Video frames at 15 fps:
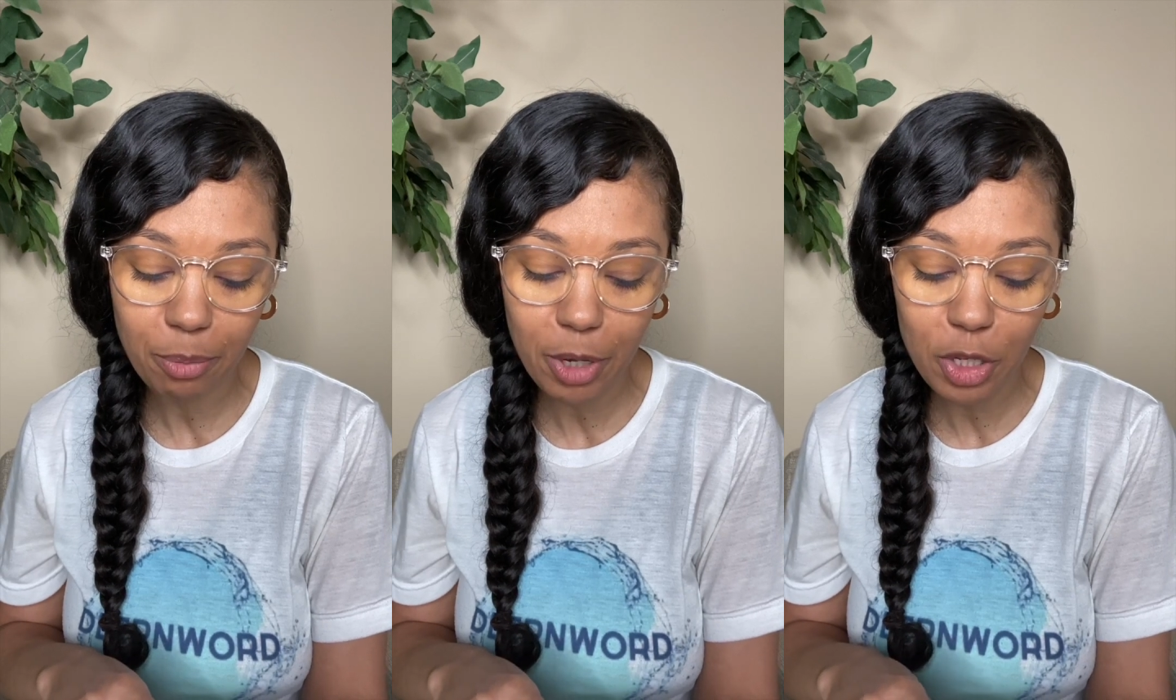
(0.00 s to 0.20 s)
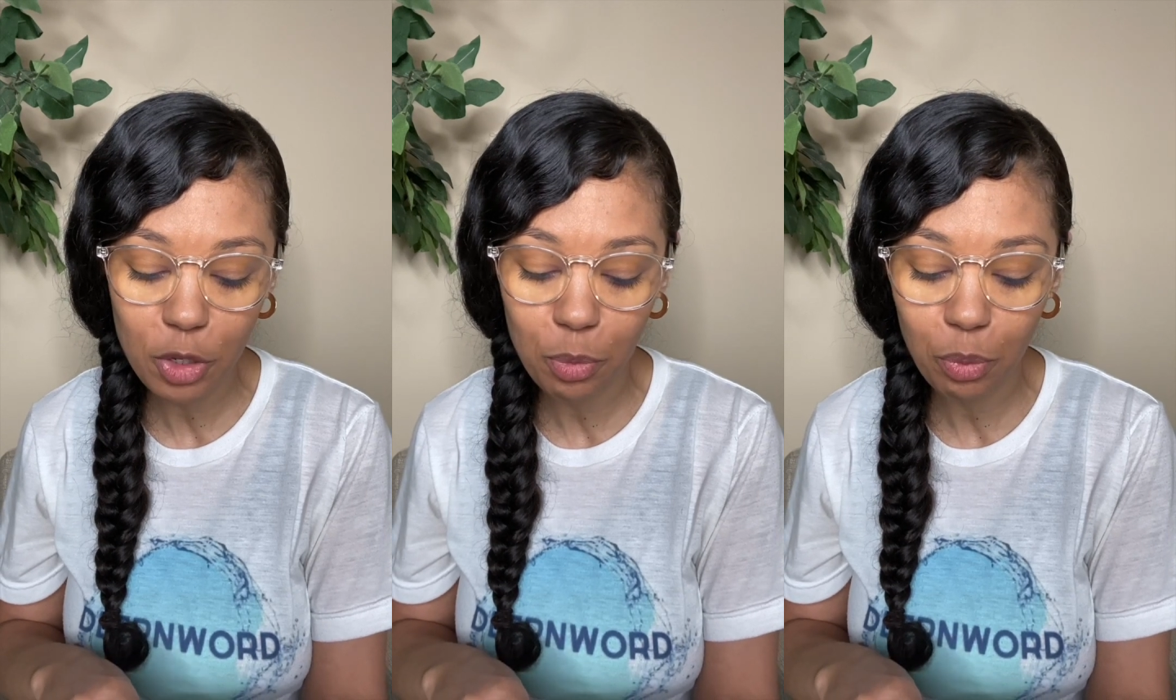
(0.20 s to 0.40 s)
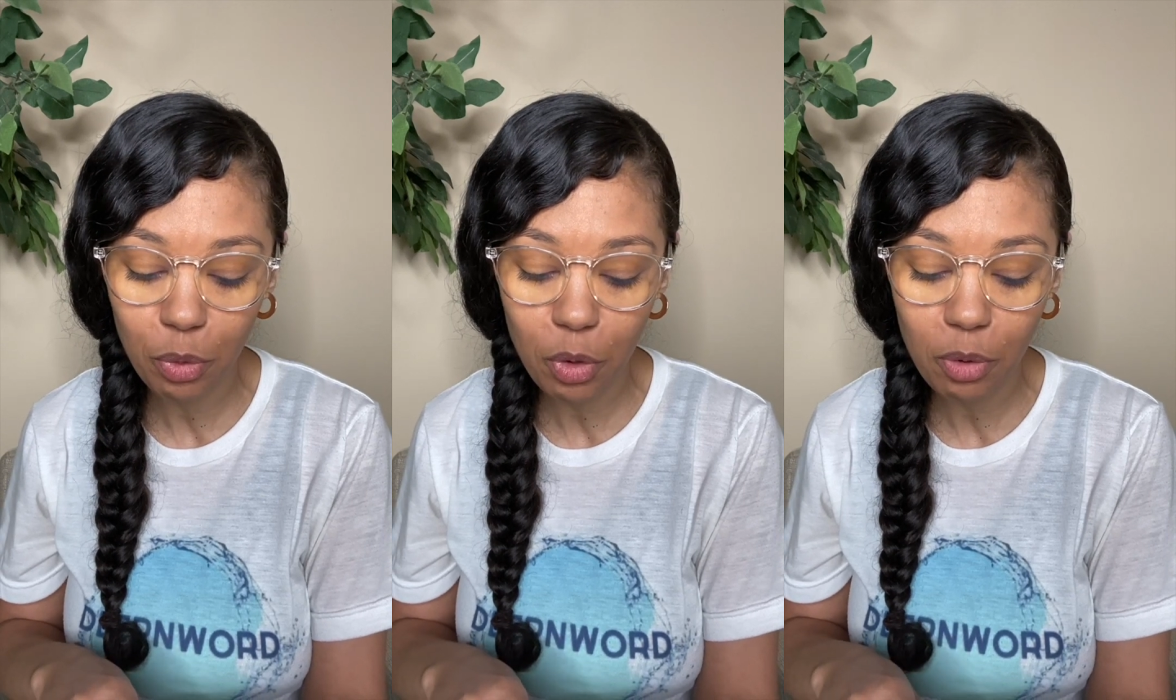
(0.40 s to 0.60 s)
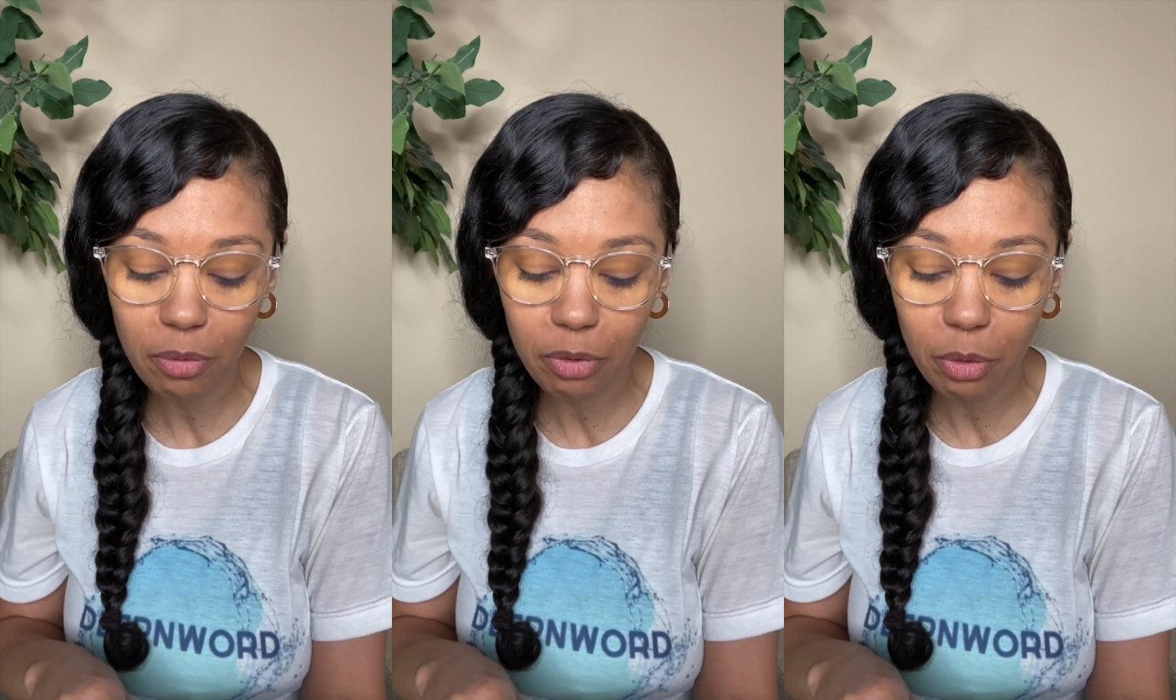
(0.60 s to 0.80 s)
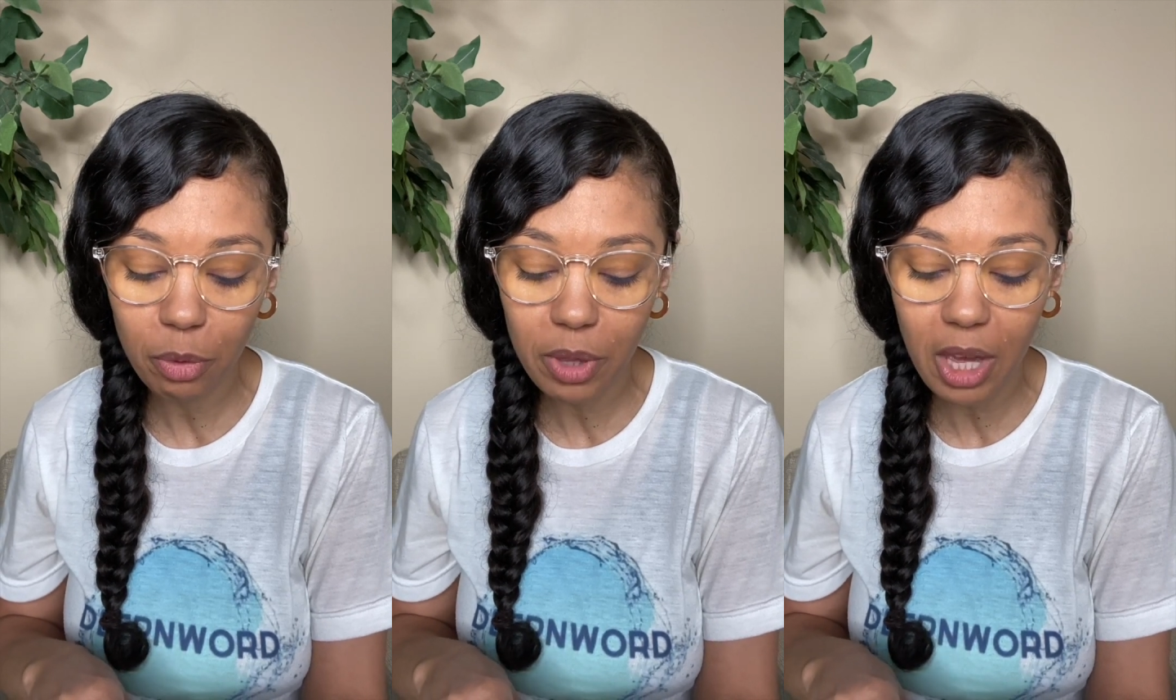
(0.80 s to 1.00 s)
but to prove
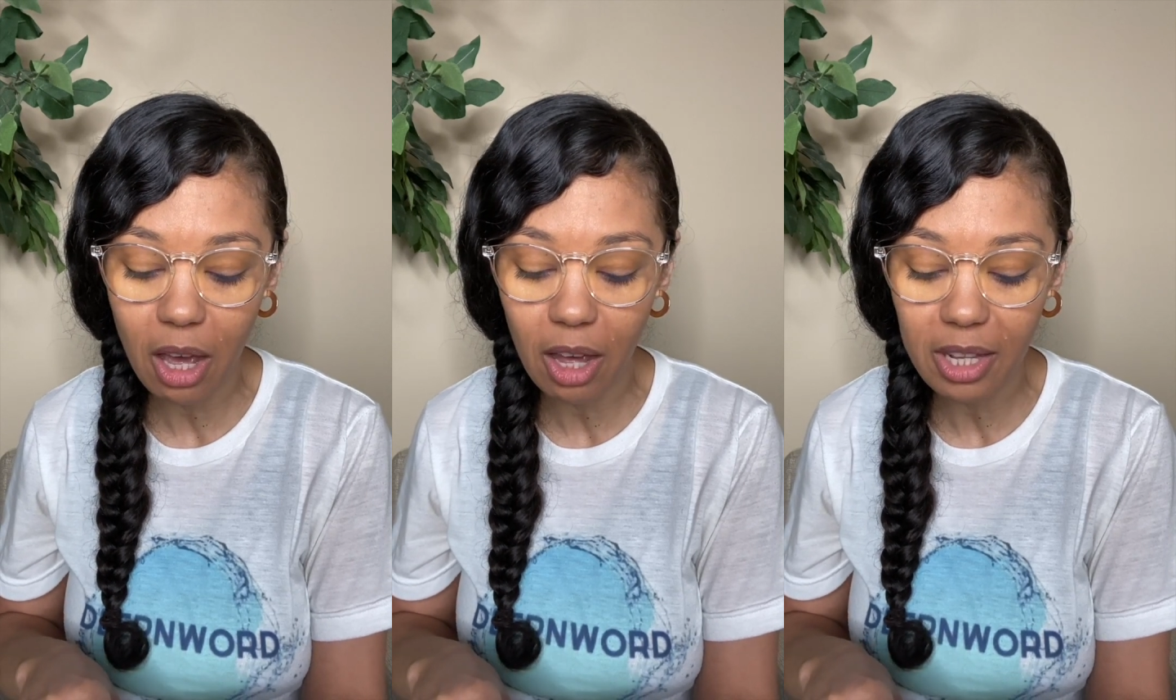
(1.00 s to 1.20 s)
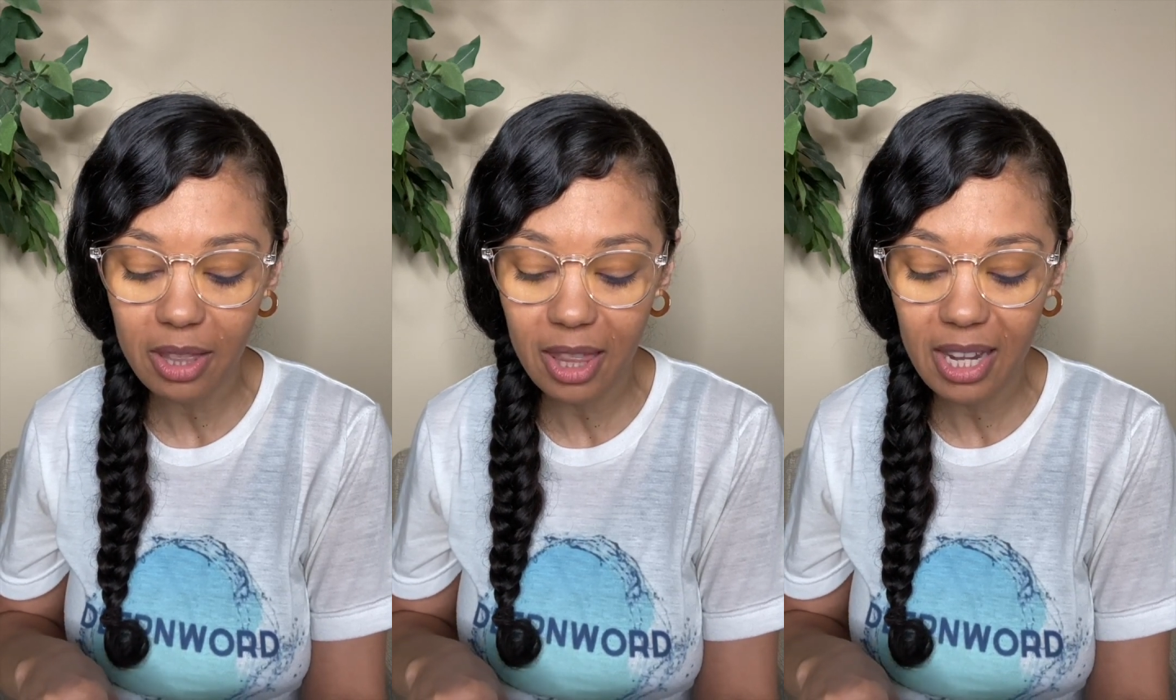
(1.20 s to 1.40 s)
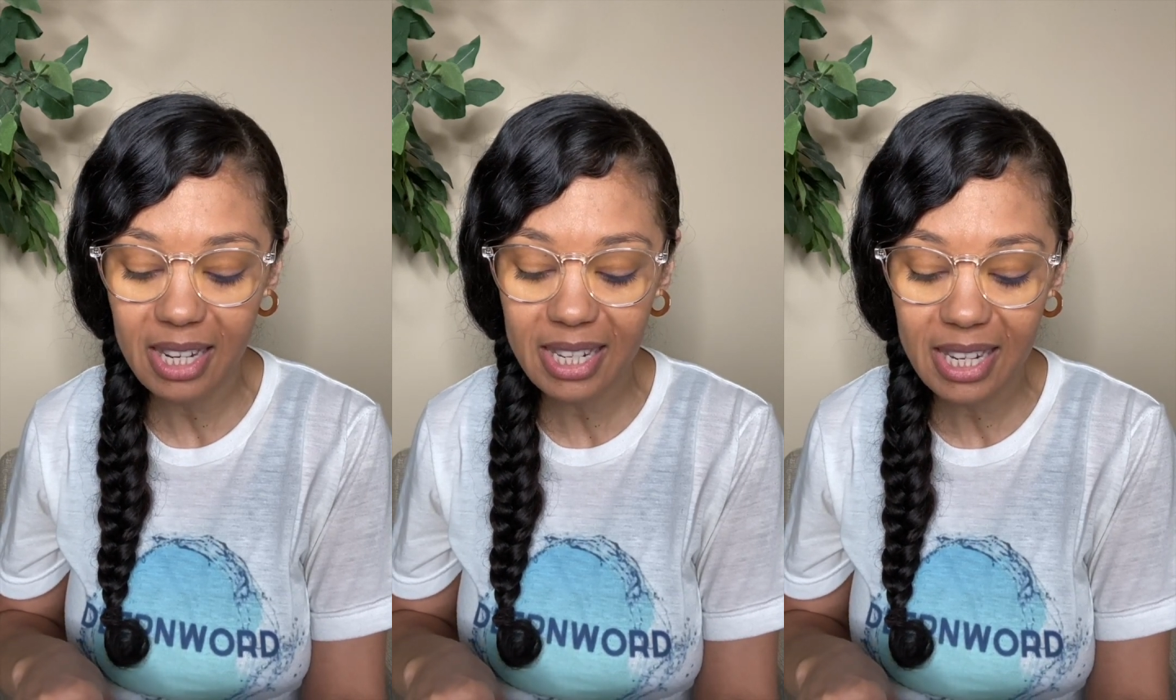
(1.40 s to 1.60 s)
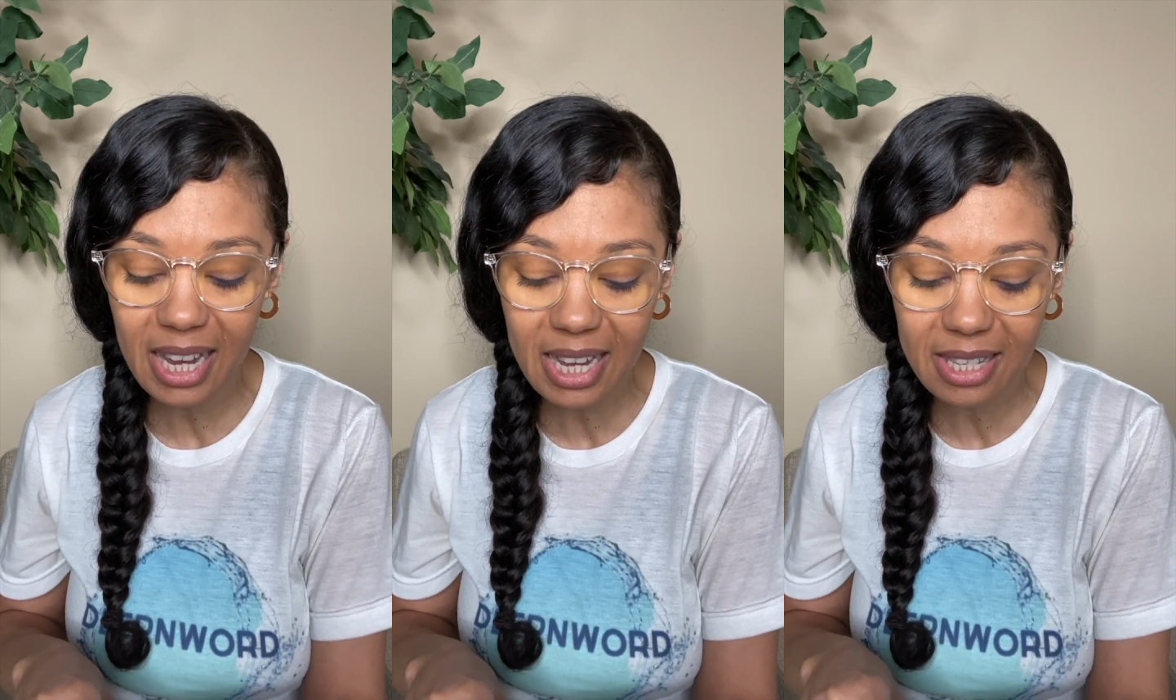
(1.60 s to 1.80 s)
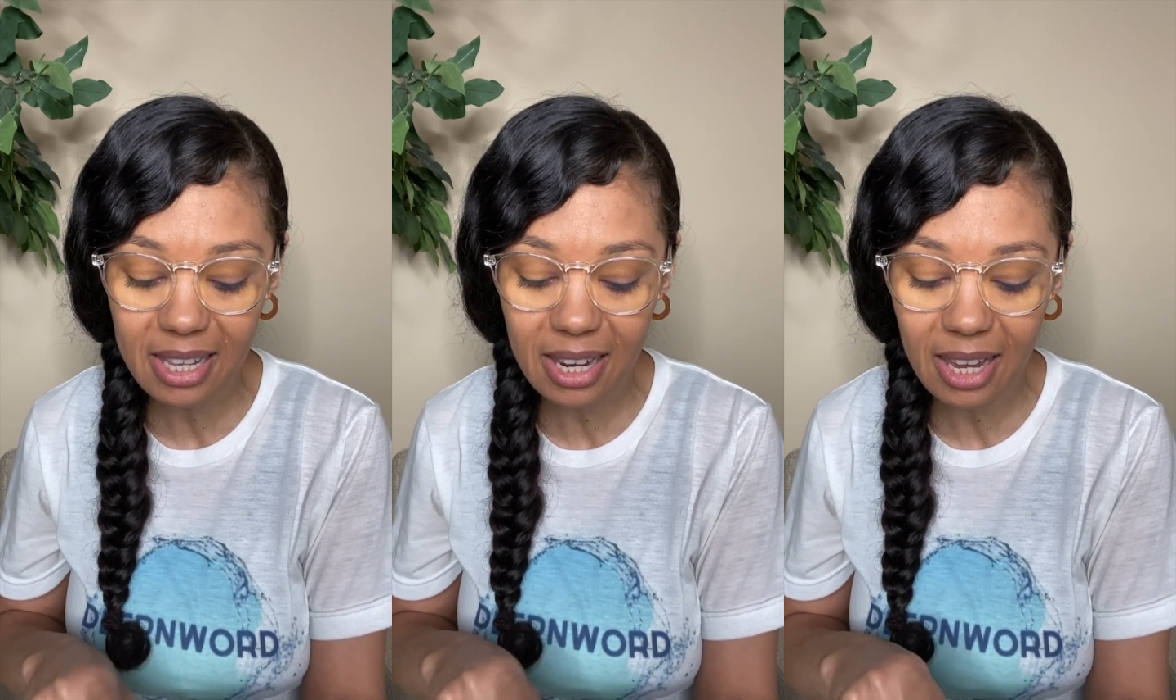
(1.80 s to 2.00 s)
through the
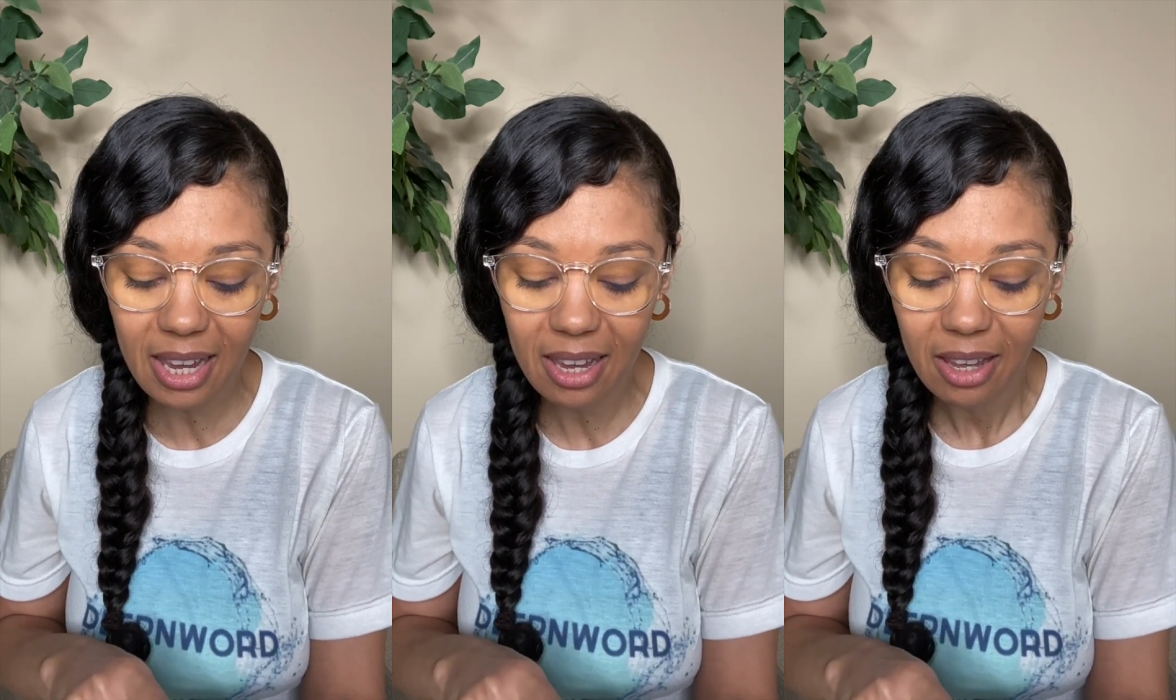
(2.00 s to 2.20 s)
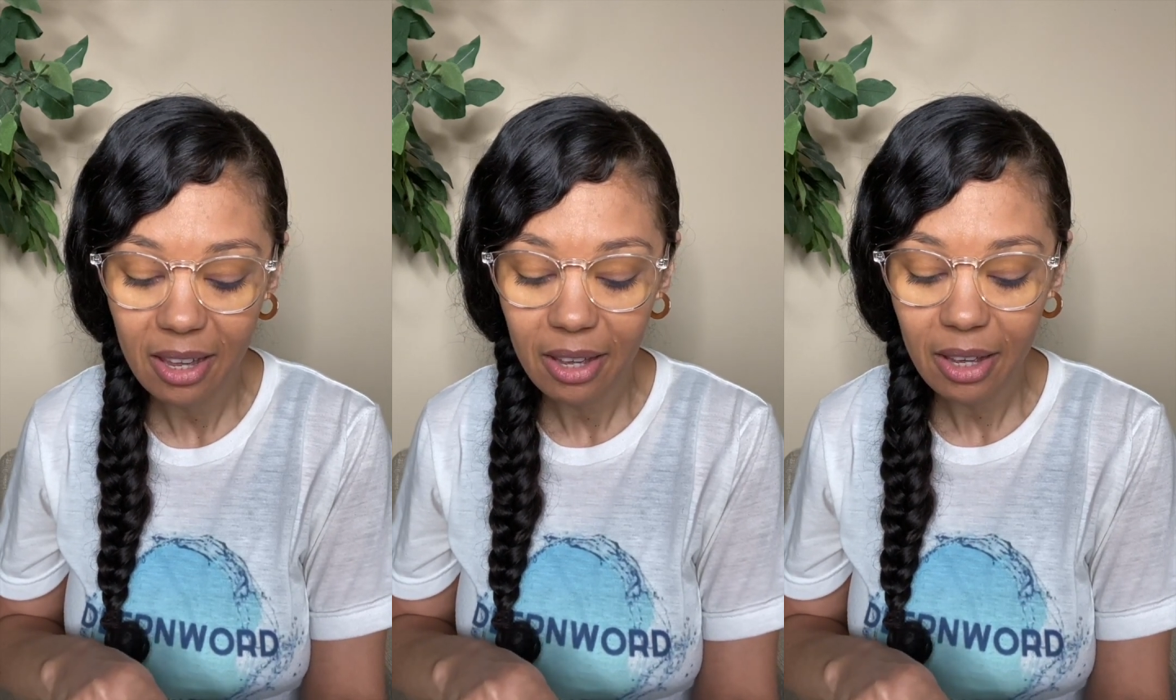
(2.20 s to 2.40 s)
authenticity